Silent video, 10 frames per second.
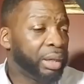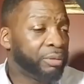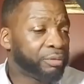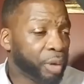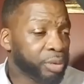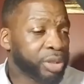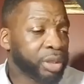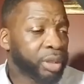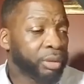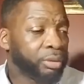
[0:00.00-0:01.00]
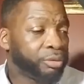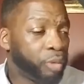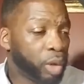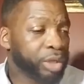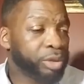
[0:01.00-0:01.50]
verse
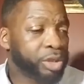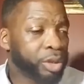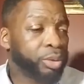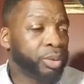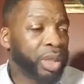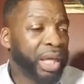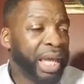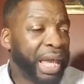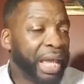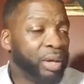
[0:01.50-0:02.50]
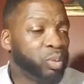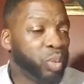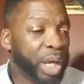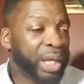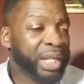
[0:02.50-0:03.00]
42, and
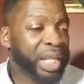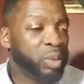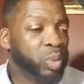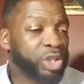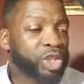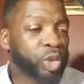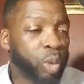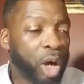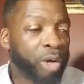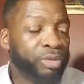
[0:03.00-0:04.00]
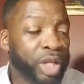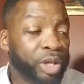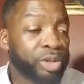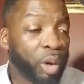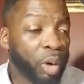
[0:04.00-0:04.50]
when he was 12
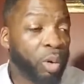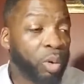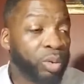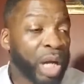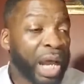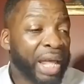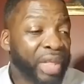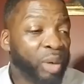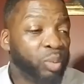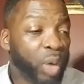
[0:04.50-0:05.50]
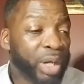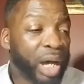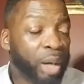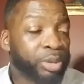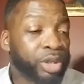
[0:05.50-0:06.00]
years old, they went
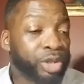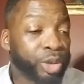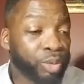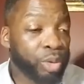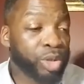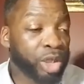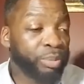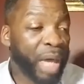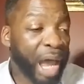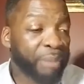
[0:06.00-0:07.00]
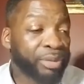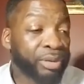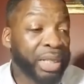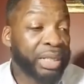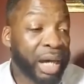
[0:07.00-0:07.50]
up to Jerusalem after
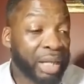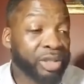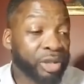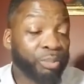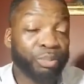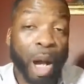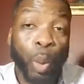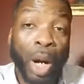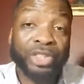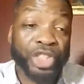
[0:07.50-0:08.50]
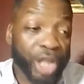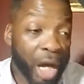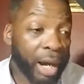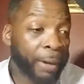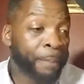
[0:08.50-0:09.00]
the custom, Mawar
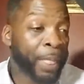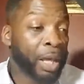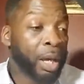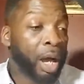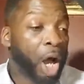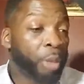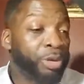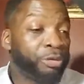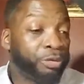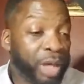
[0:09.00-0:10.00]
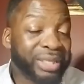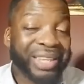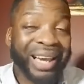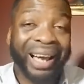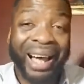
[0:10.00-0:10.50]
Shah, of the
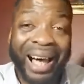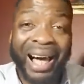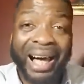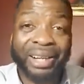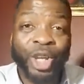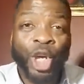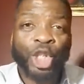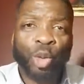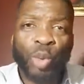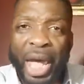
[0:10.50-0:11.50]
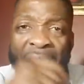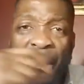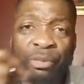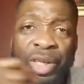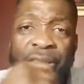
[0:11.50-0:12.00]
feast, Chag. So
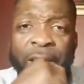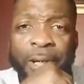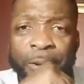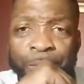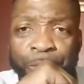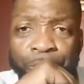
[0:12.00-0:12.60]
every year,